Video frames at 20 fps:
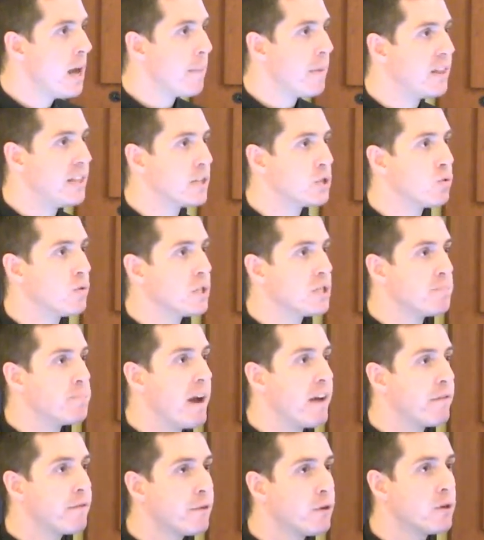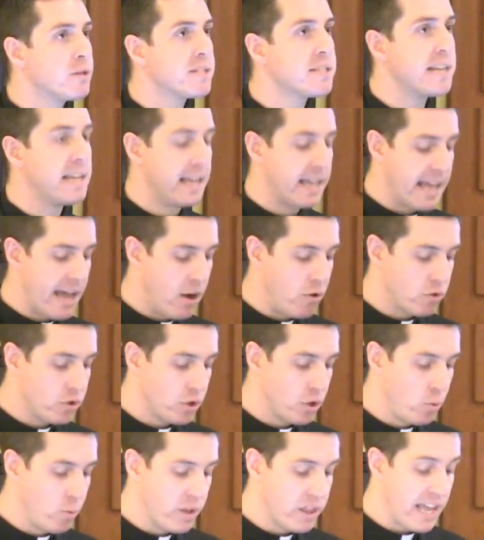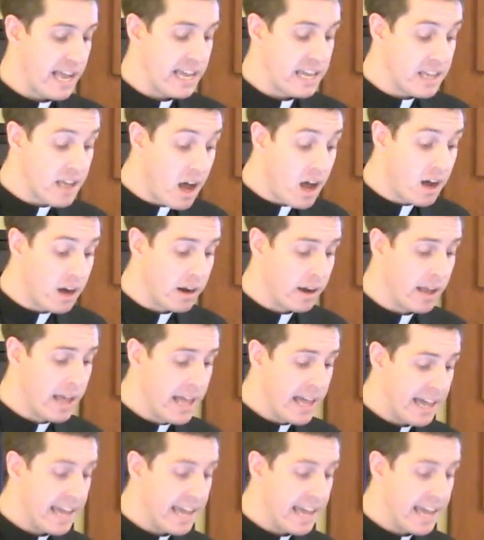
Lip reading: but this was my first encounter with a young